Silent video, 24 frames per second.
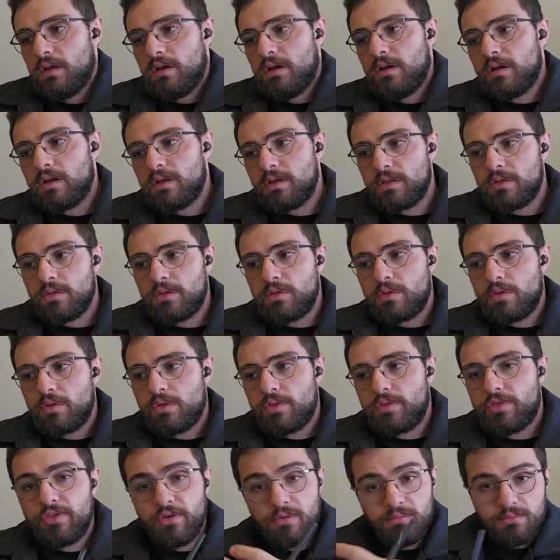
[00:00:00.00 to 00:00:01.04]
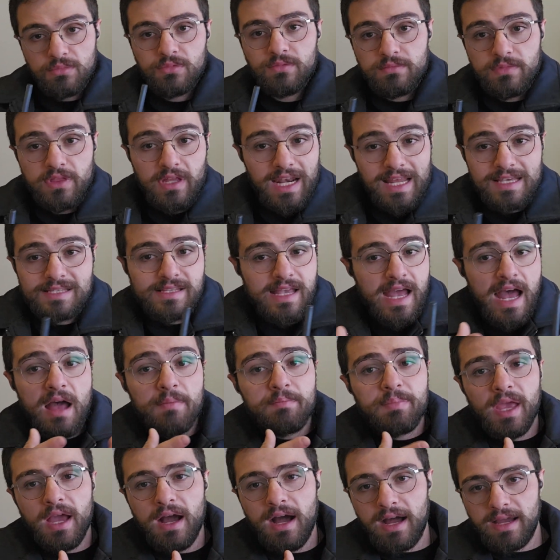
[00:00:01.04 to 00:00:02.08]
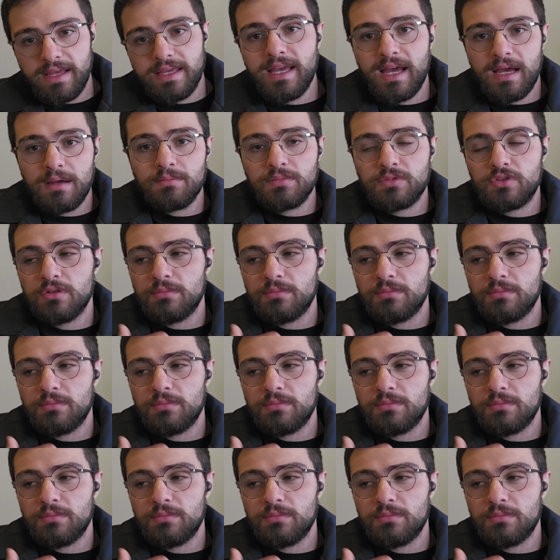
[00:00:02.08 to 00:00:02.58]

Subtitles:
the less happy I am.